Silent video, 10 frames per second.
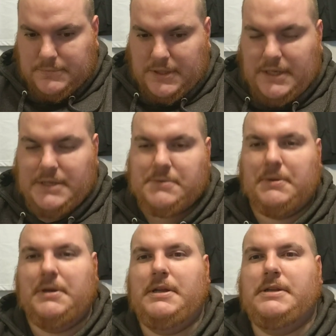it is what
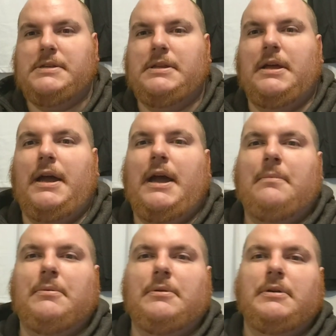it is. Eli
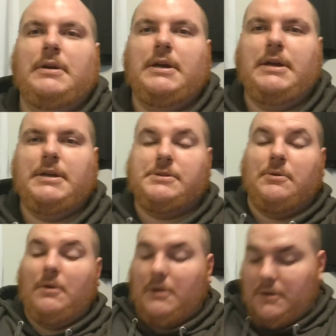Apple is no
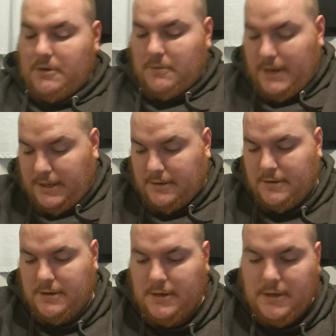longer a Raider.
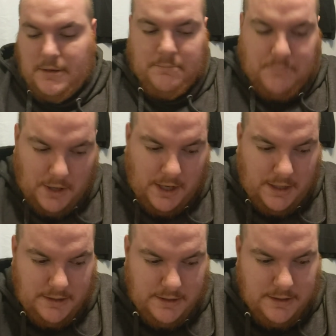
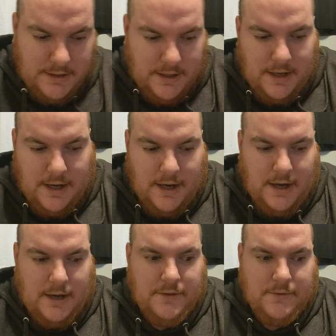But
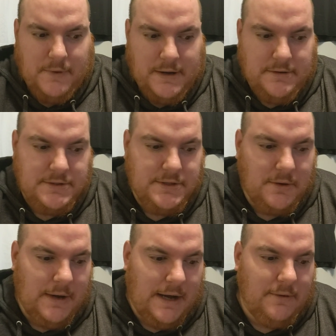the Raiders
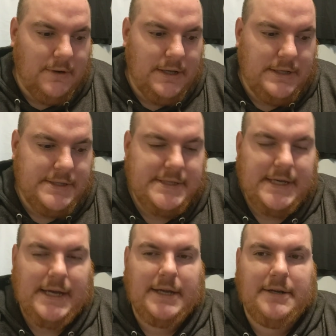go out and
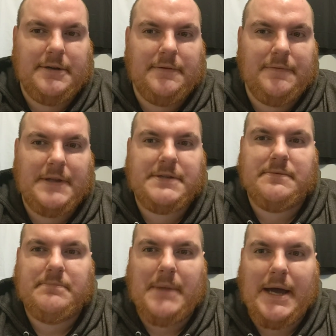sign a
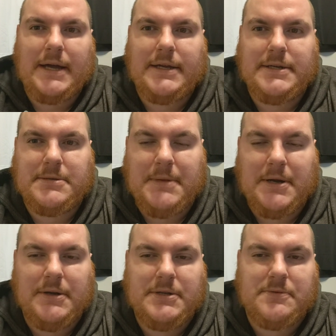defensive back in
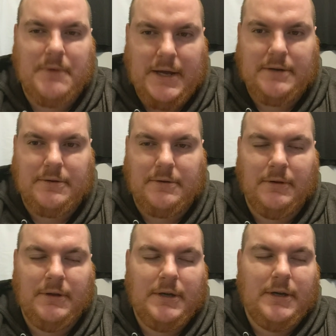Damarious Randall
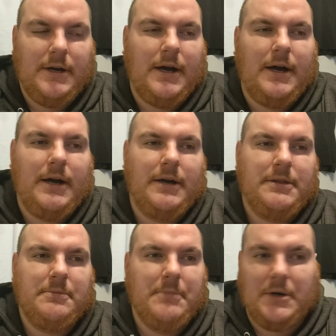in
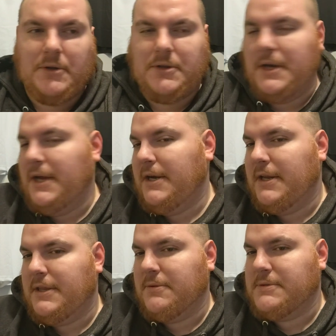the middle of the night. I
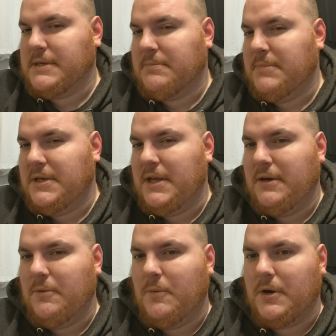think it was like midnight
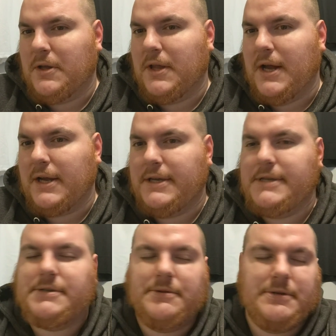or 1 o'clock
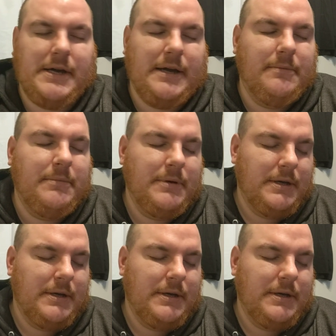Eastern time.